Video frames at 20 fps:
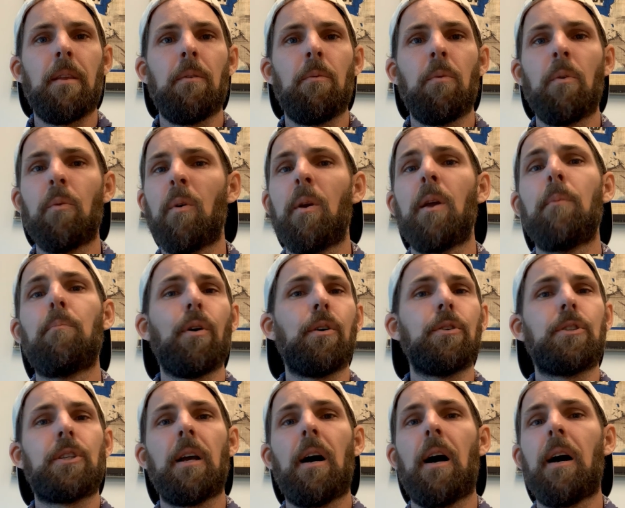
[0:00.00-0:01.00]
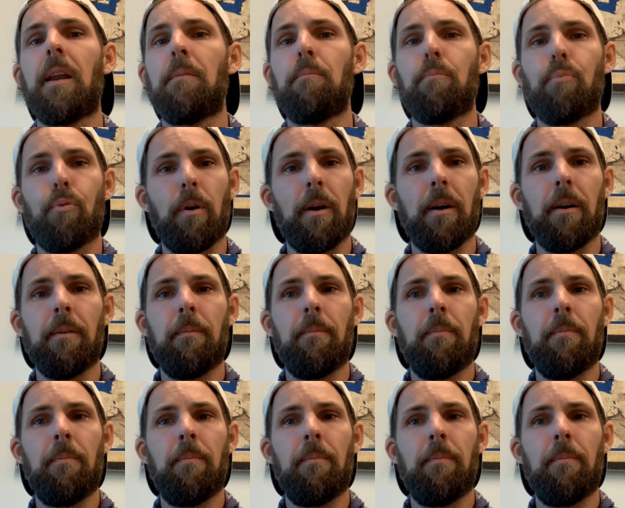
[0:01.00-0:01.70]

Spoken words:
when we approach God in prayer.